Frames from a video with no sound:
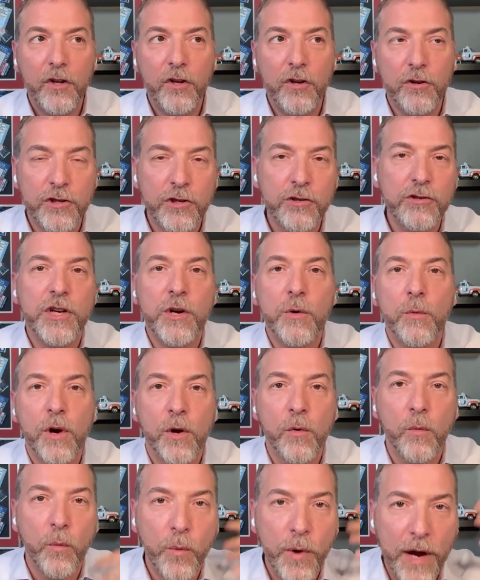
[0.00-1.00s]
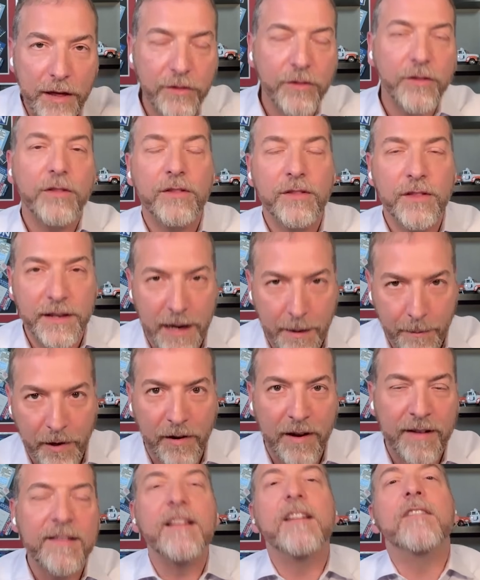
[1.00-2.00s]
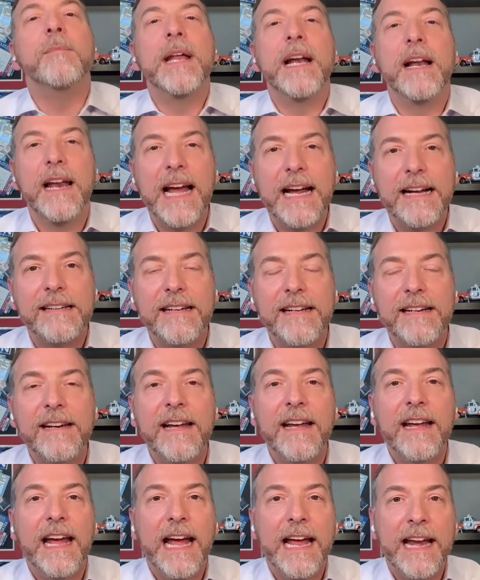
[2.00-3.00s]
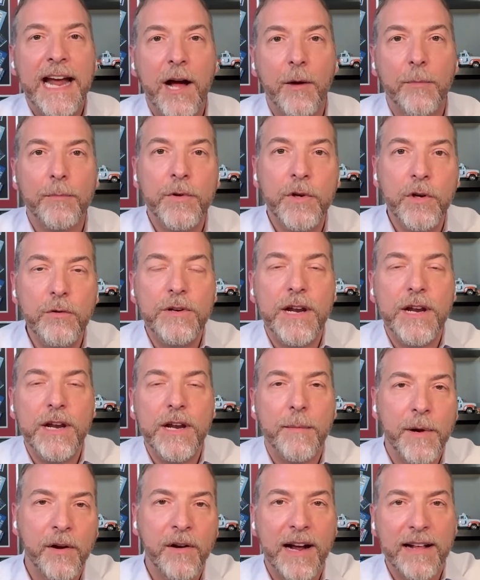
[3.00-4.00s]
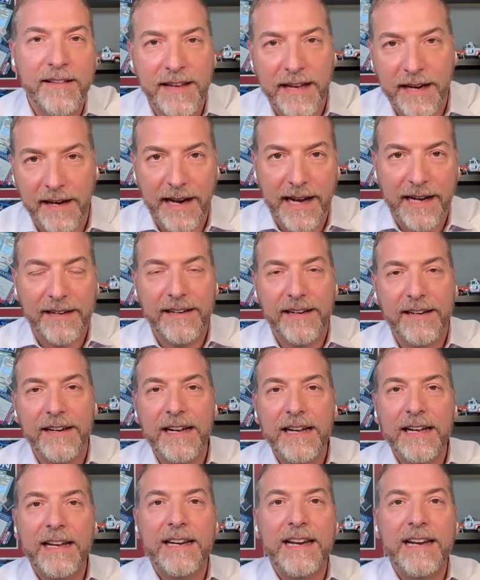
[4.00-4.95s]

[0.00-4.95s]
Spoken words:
you're choosing to work with the Democrats that have been elected and help new Democrats get elected,